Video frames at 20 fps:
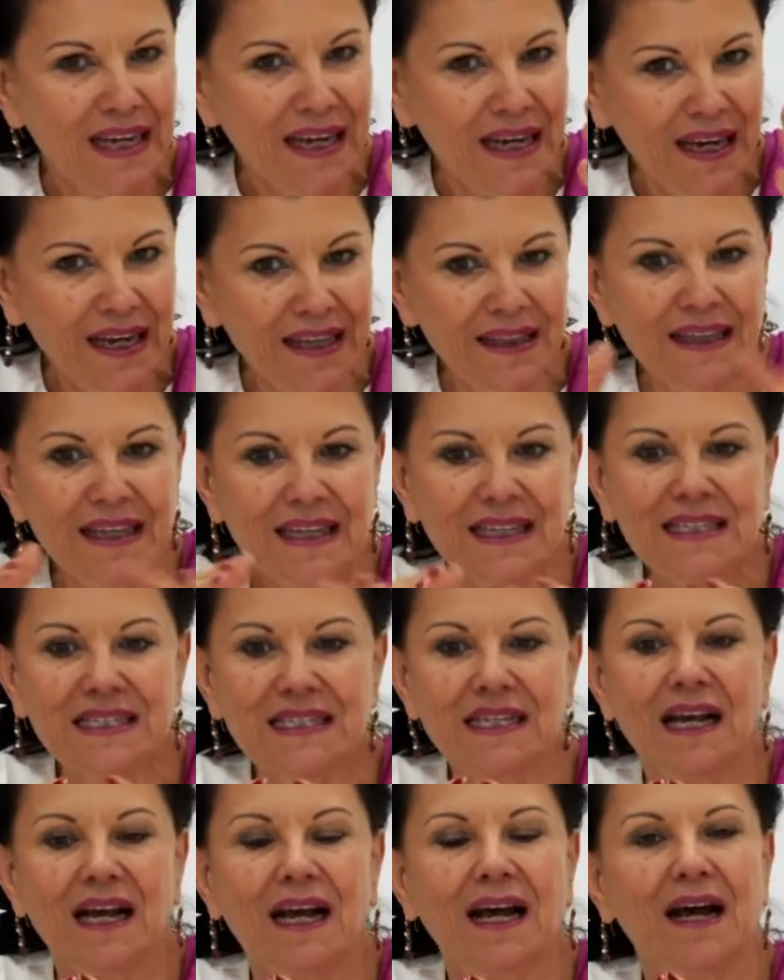In this
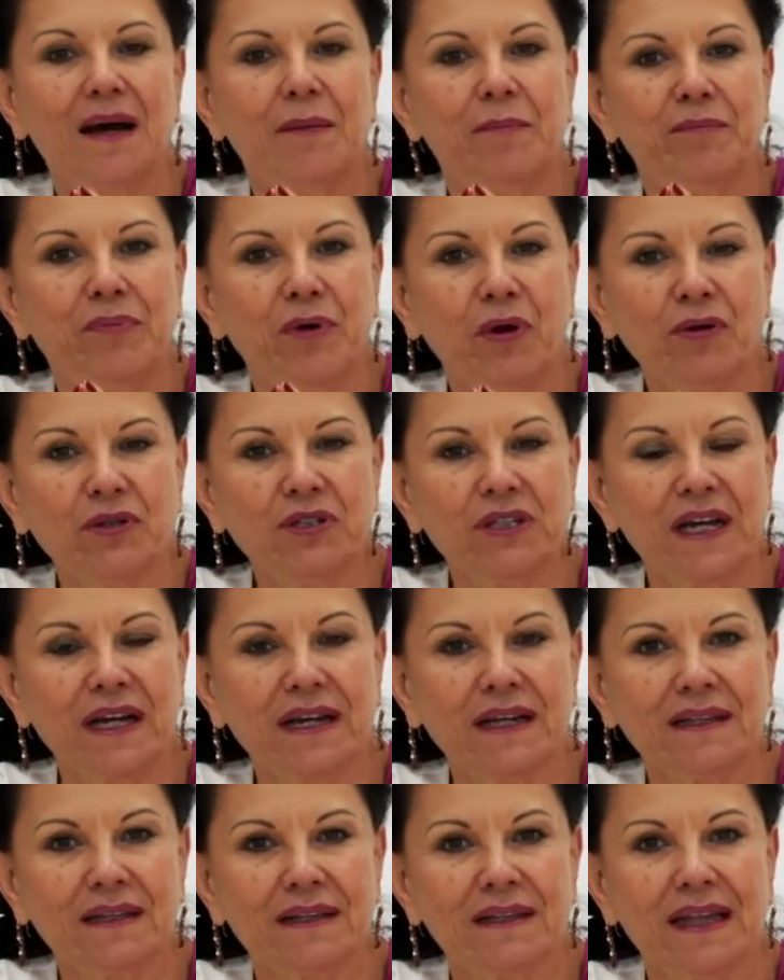
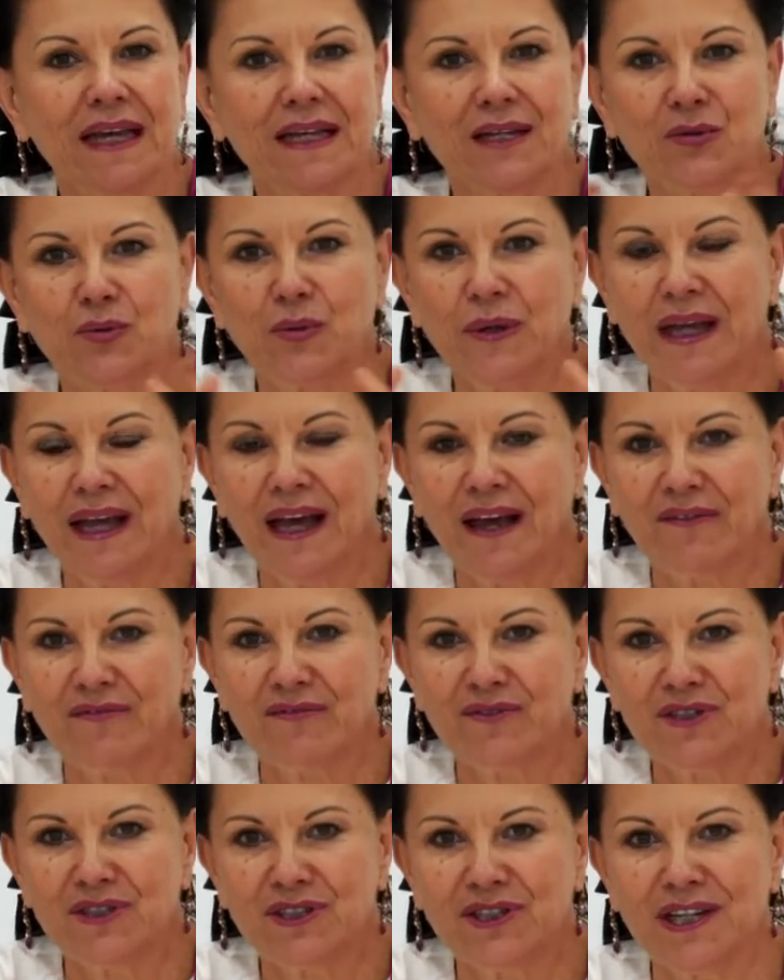project that we have
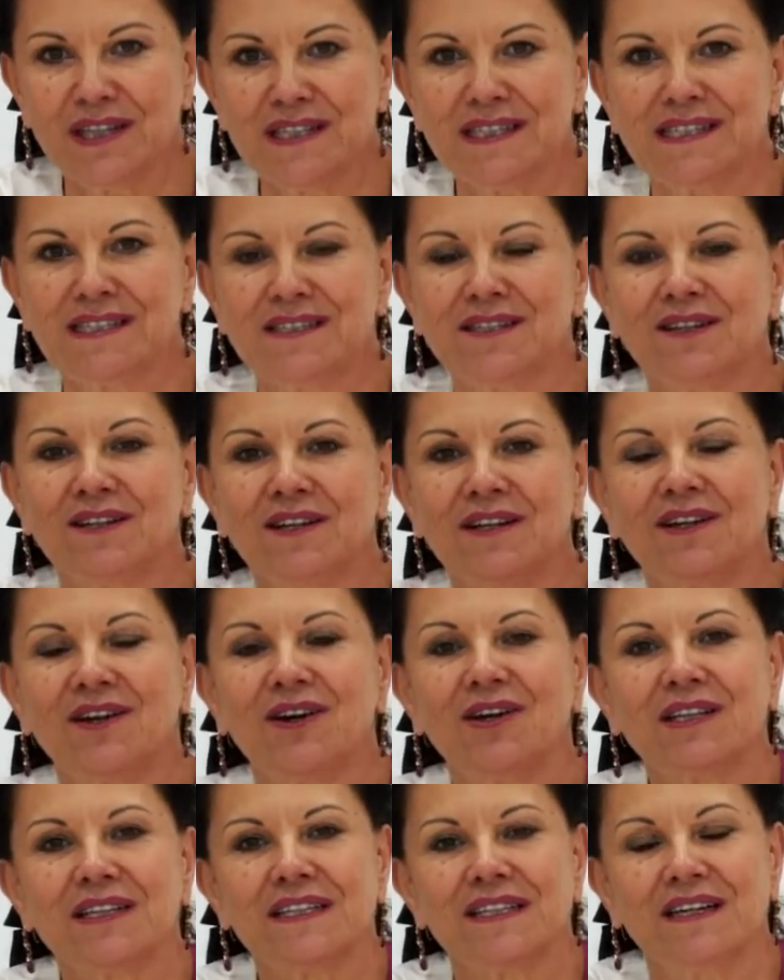just
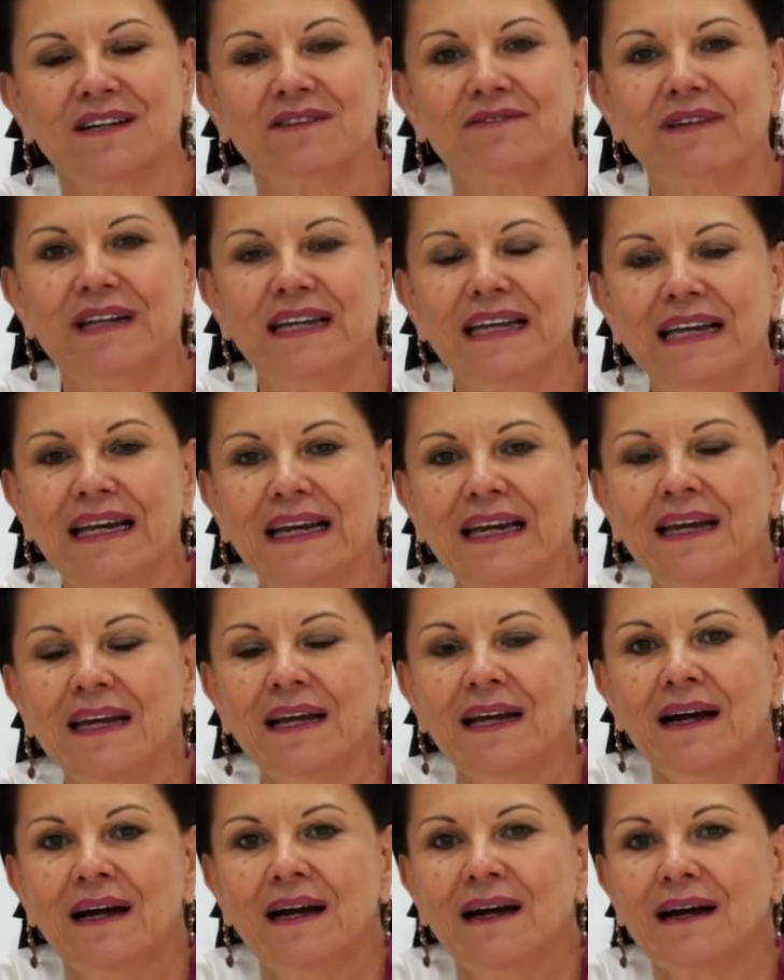got really
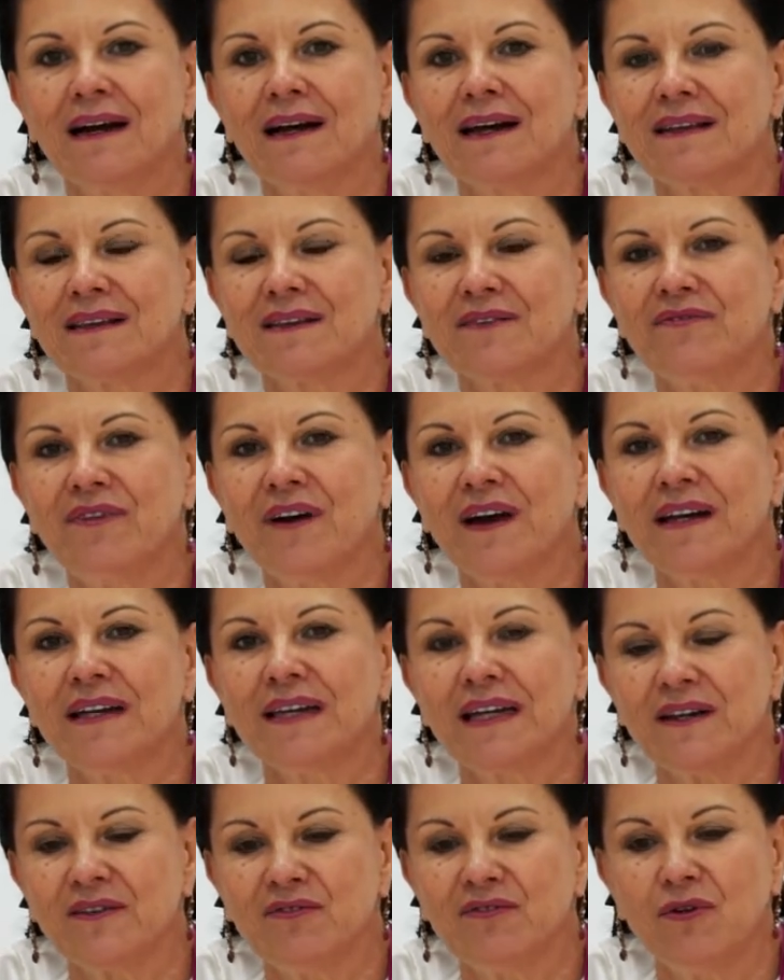the
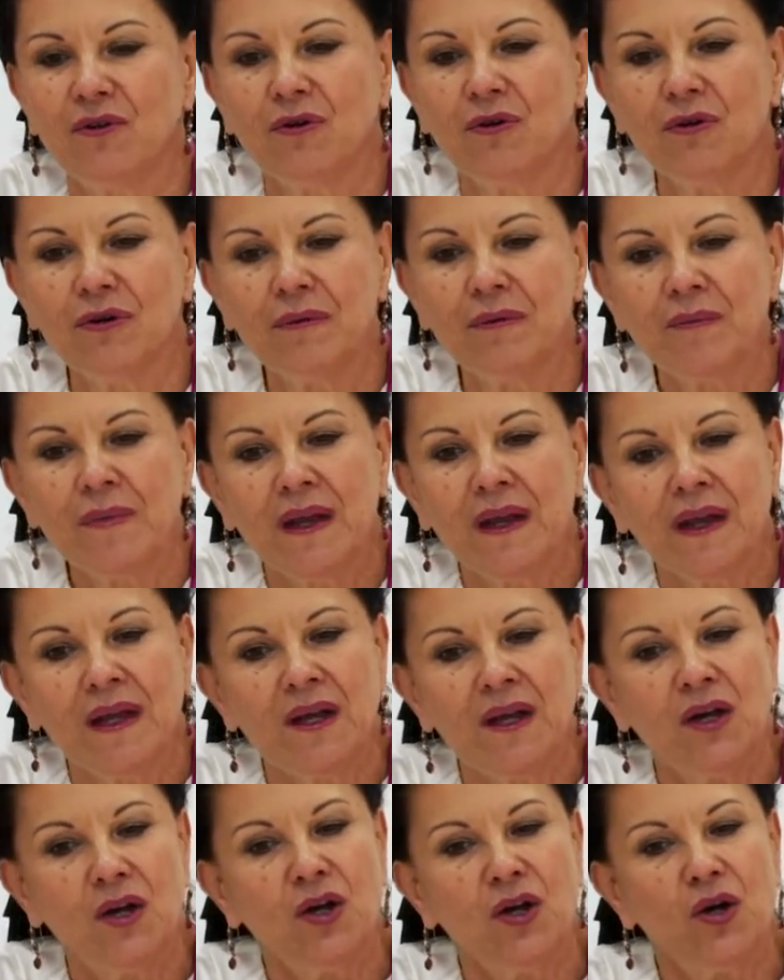funding for,
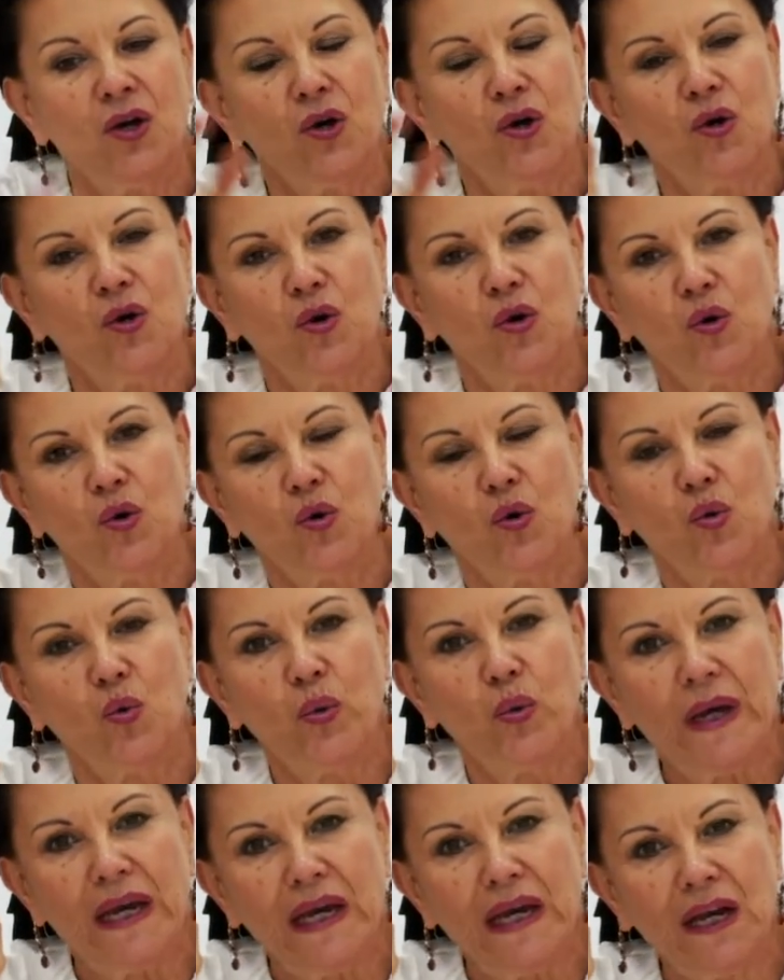
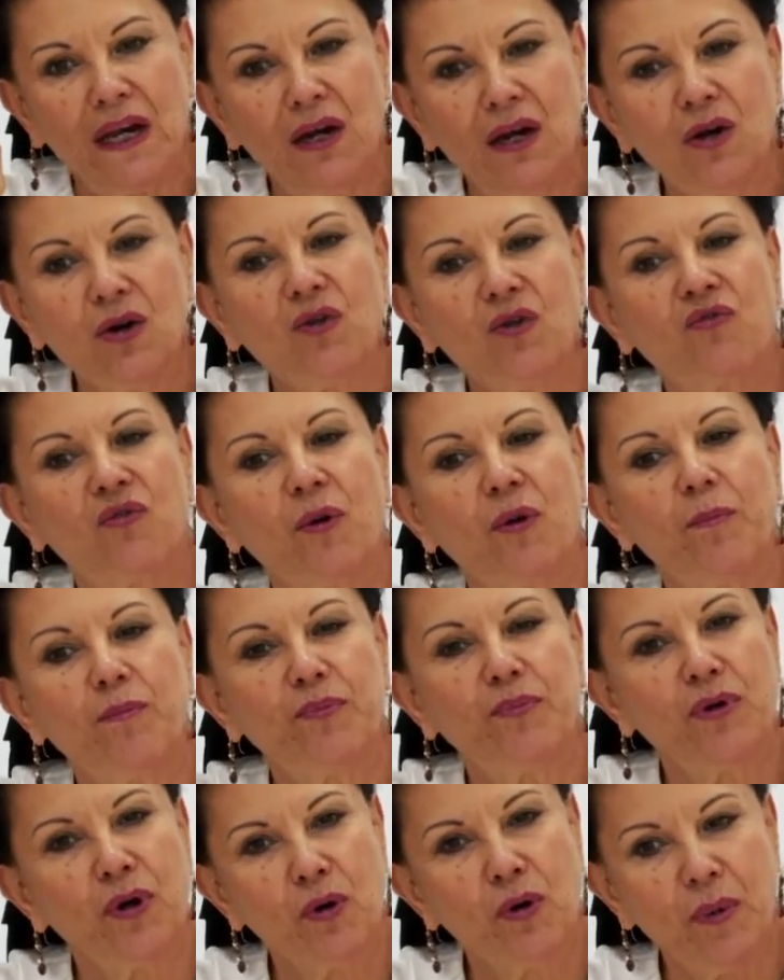we look for
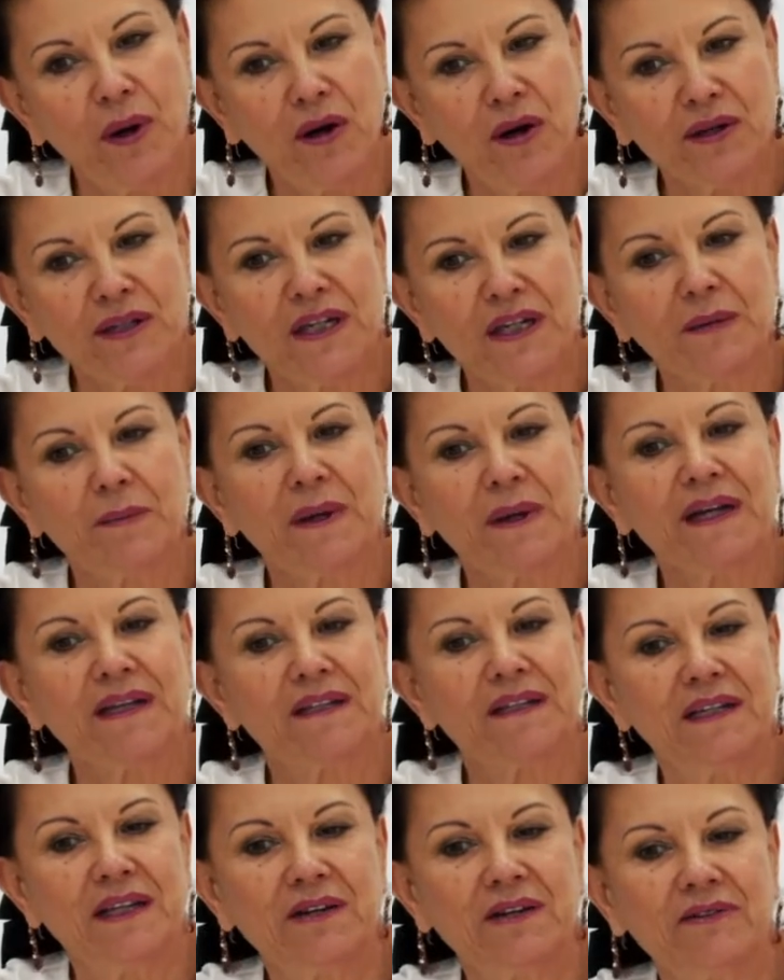probiotic
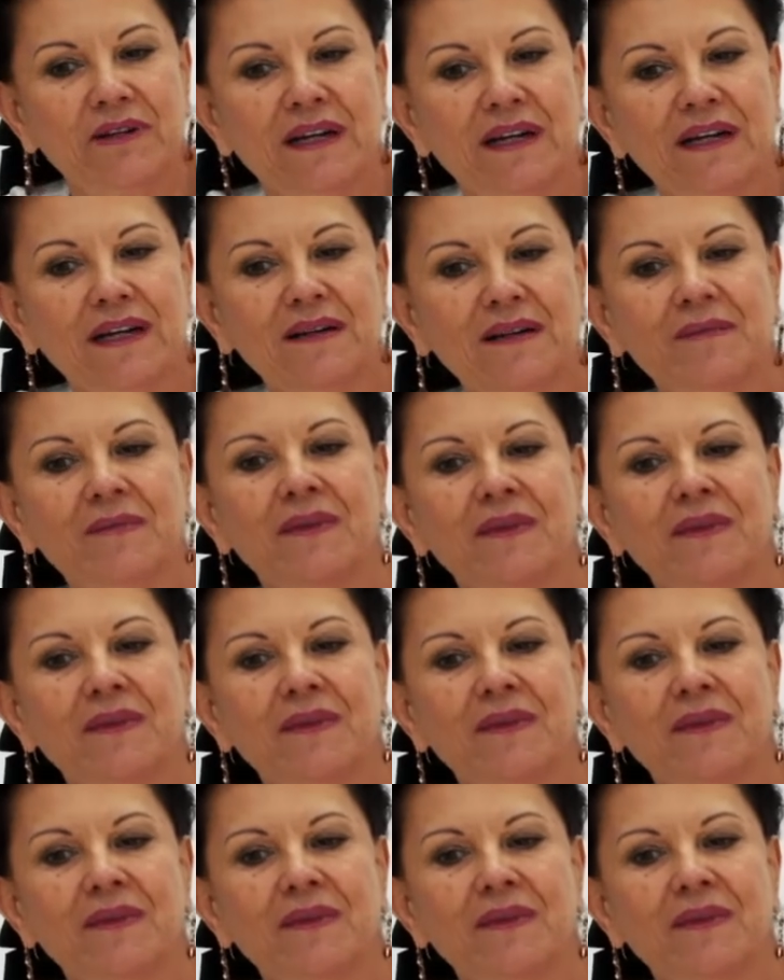bacteria